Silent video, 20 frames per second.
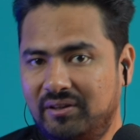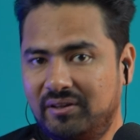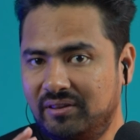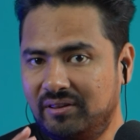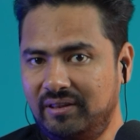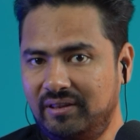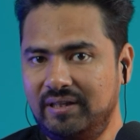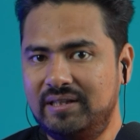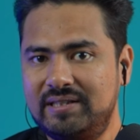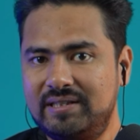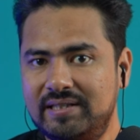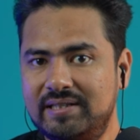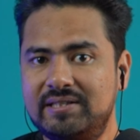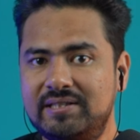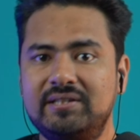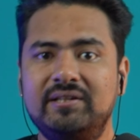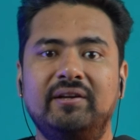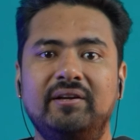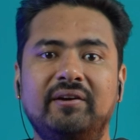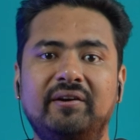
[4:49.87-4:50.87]
This
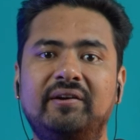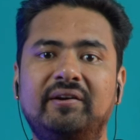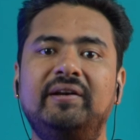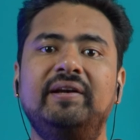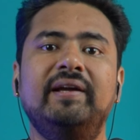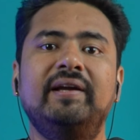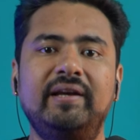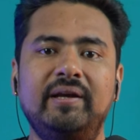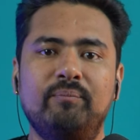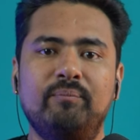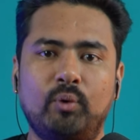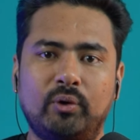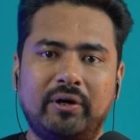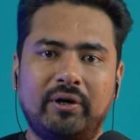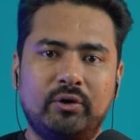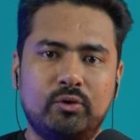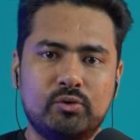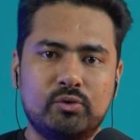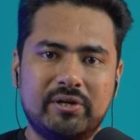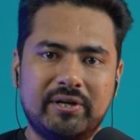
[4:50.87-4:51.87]
is really
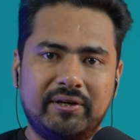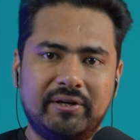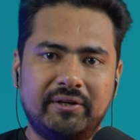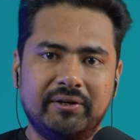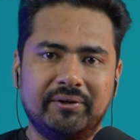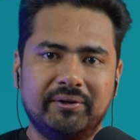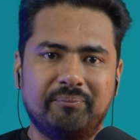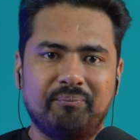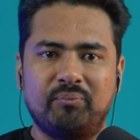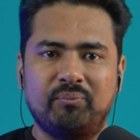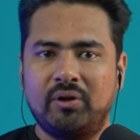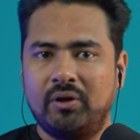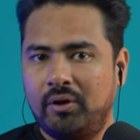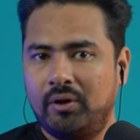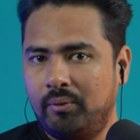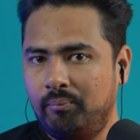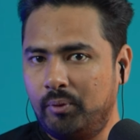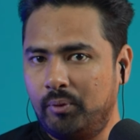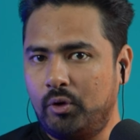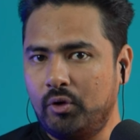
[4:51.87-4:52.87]
important to take care
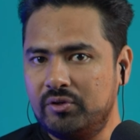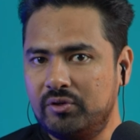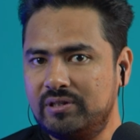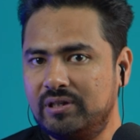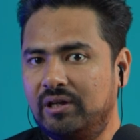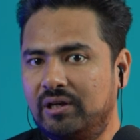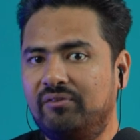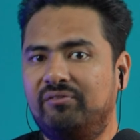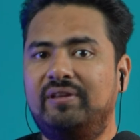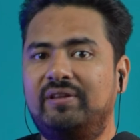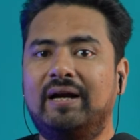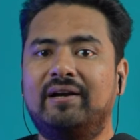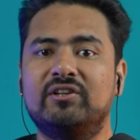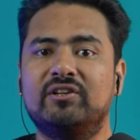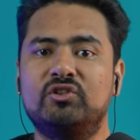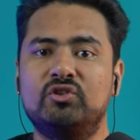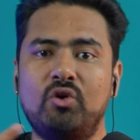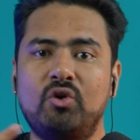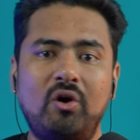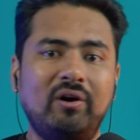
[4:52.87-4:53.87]
because if that
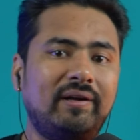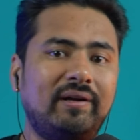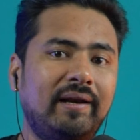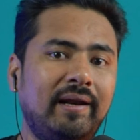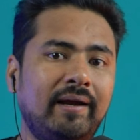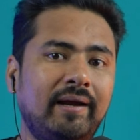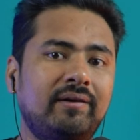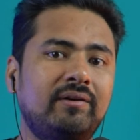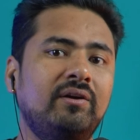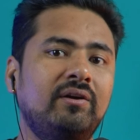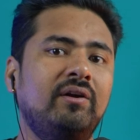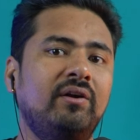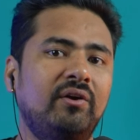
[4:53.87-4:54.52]
is not correct,